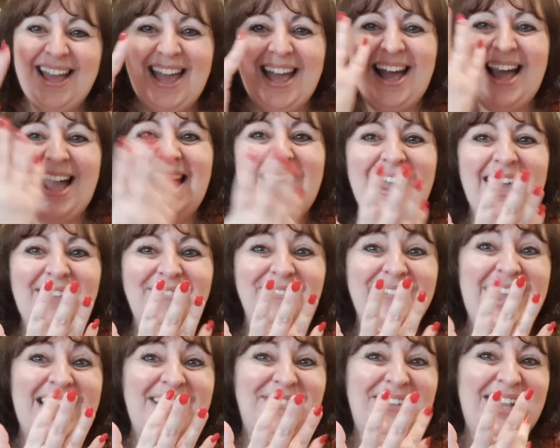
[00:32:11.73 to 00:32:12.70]
and
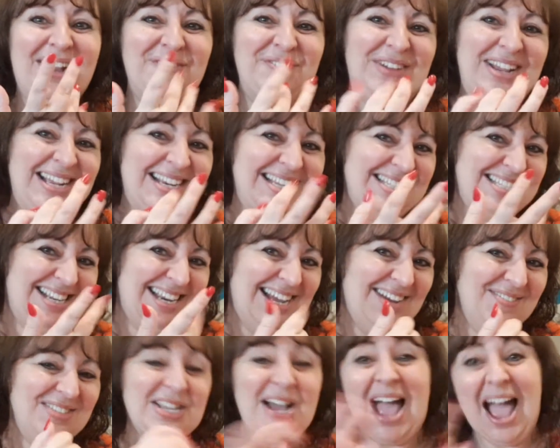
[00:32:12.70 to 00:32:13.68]
maybe our fingerless
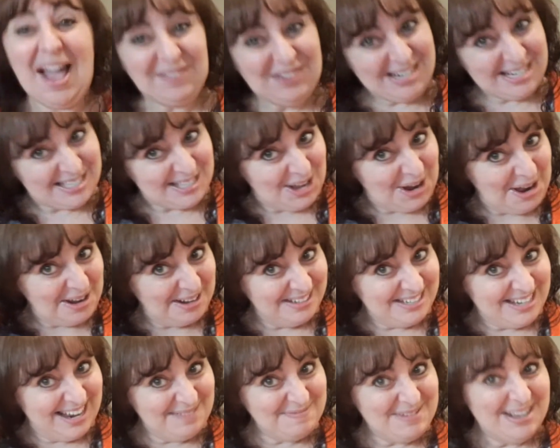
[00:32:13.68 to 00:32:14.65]
gloves. I haven't decided
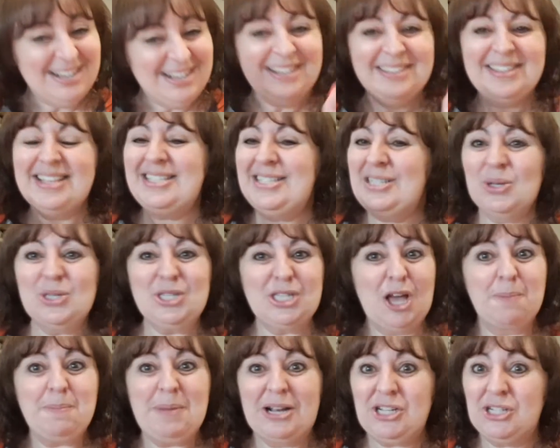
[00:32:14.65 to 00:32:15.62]
yet. There's still
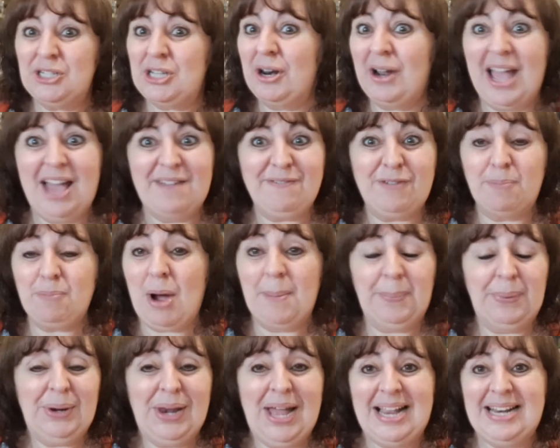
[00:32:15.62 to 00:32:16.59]
so much that I have on my
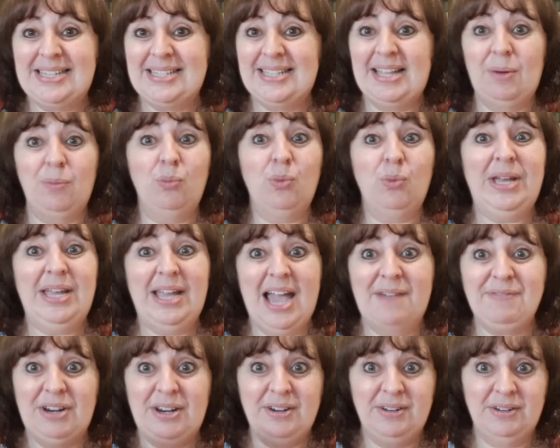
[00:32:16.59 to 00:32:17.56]
plate that we
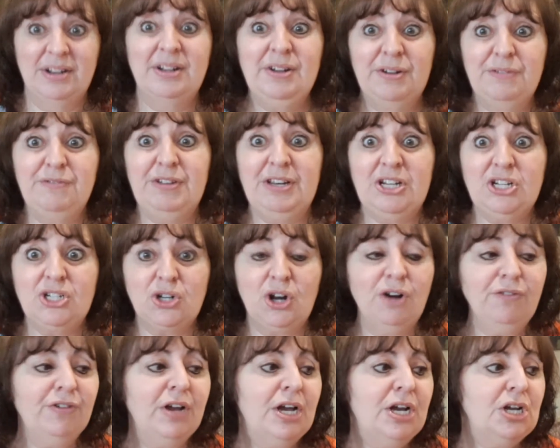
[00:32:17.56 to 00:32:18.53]
haven't finished
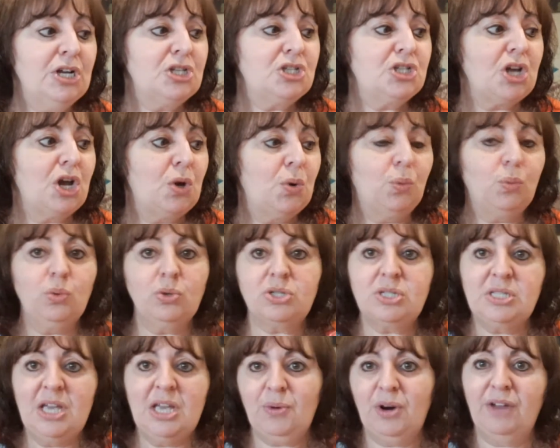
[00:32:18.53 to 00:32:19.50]
off. So we'll
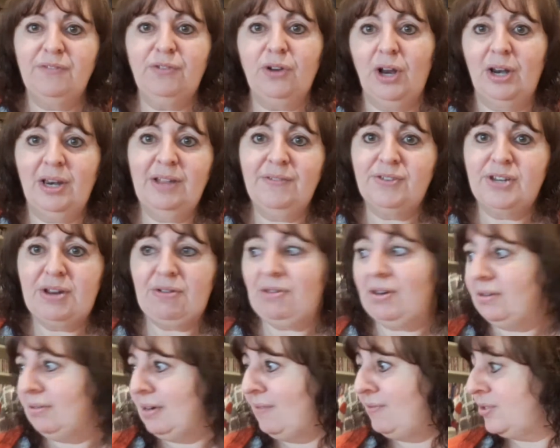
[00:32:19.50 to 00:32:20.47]
see what I've got
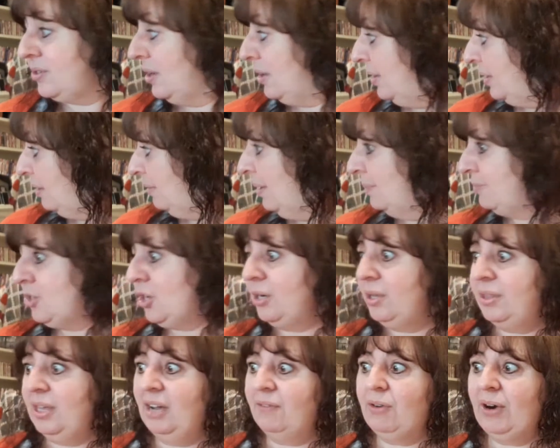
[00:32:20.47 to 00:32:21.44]
left lying around. I'm trying
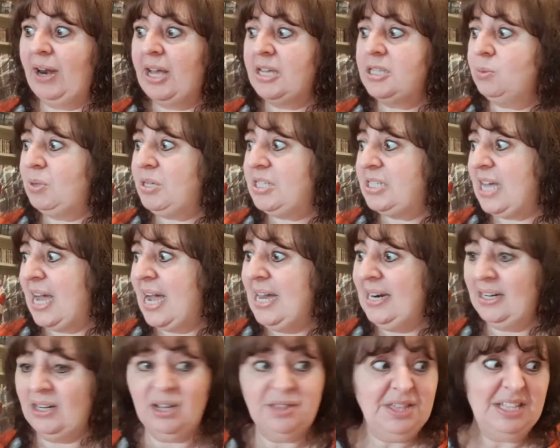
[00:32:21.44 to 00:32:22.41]
to think of what else we
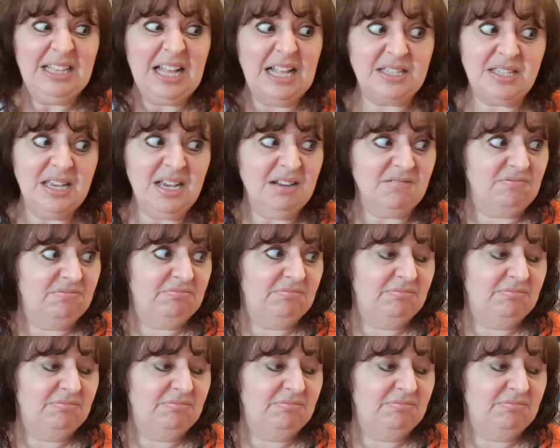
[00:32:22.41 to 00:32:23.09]
started. I think that's it.